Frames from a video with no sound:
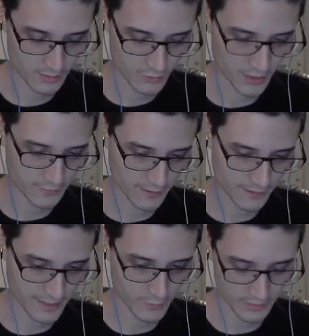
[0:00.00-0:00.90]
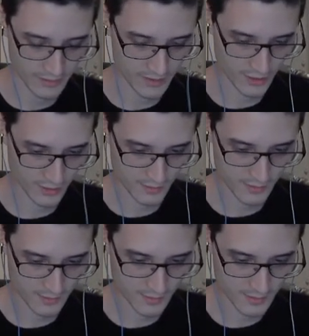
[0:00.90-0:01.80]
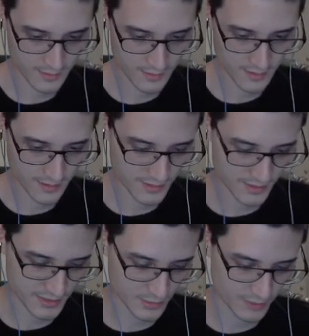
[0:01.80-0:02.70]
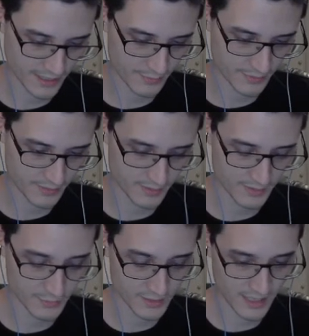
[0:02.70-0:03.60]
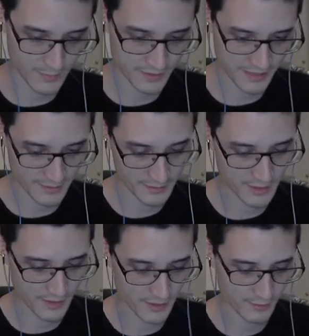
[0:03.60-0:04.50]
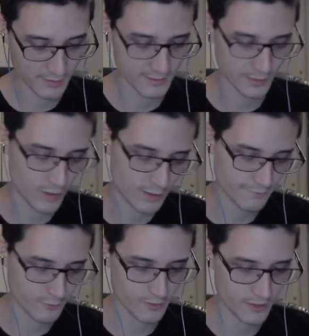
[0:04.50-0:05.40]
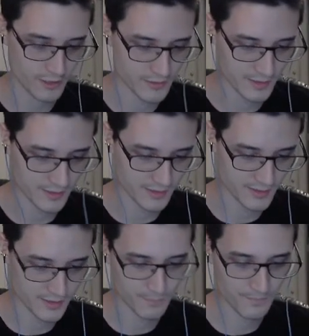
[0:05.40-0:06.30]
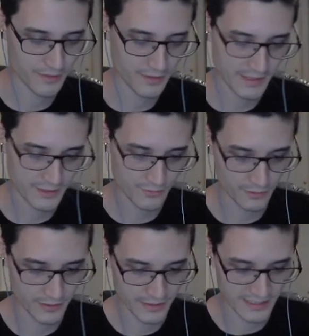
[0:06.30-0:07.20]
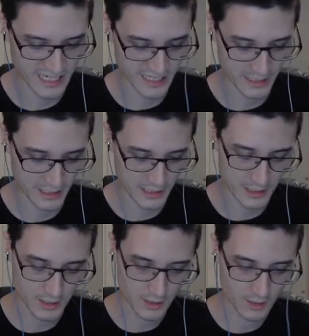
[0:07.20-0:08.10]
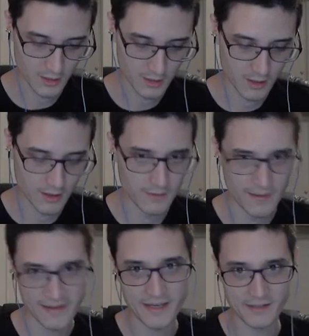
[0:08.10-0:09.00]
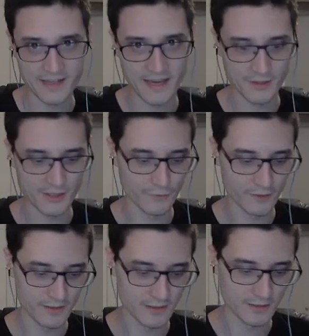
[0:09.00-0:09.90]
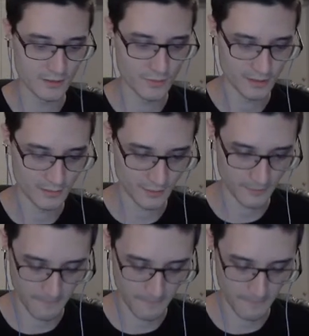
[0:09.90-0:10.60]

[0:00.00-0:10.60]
Try and fire it at one of these chickens. And just see what happens. It would take bit damage though, because I walk forward and use this, then that's really yucky. I take a damage if it didn't do anything.